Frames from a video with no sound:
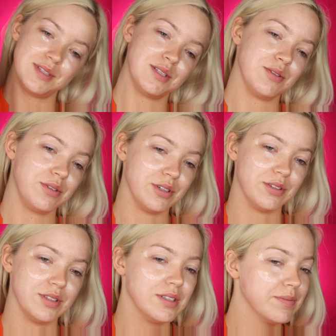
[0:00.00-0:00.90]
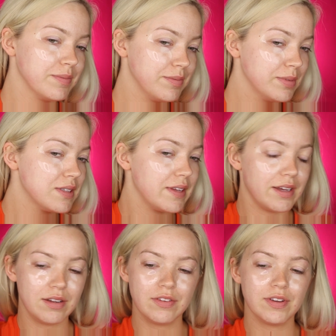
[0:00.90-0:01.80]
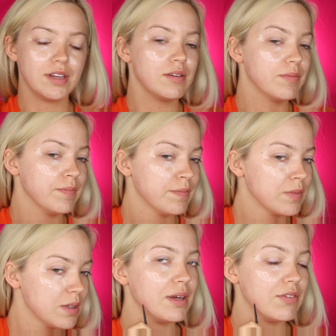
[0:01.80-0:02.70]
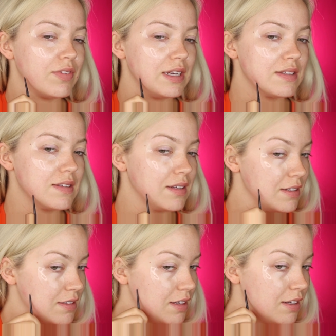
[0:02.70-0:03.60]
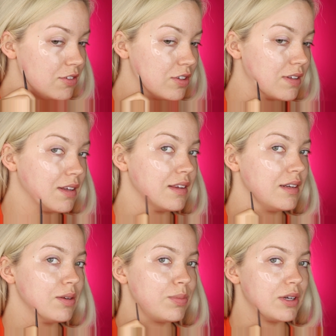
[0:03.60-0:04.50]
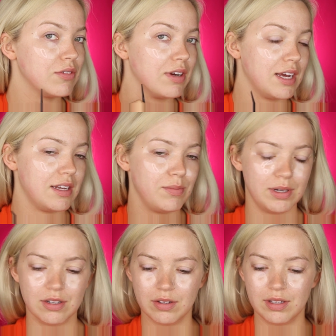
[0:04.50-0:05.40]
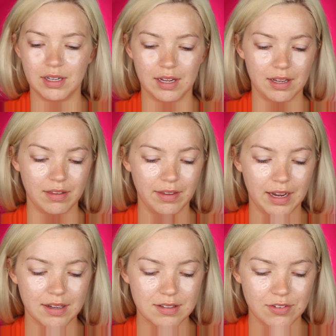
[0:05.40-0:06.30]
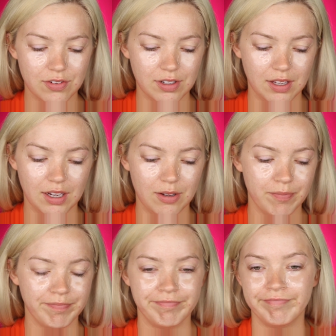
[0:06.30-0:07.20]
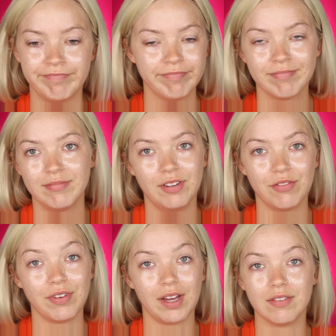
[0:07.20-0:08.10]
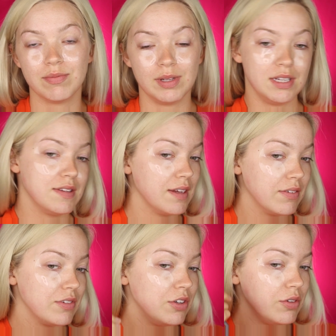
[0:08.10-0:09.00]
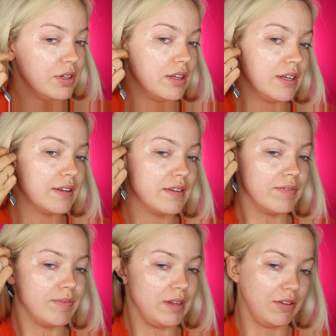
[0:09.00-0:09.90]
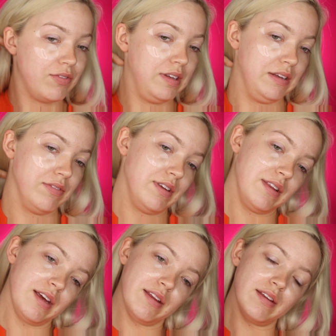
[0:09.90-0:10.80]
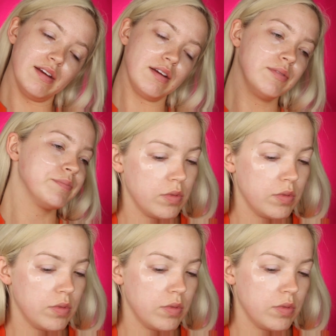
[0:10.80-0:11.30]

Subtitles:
It's so gross, but satisfying. My face does get just a little bit red, but it only lasts for like 5 minutes after doing this, if even that long.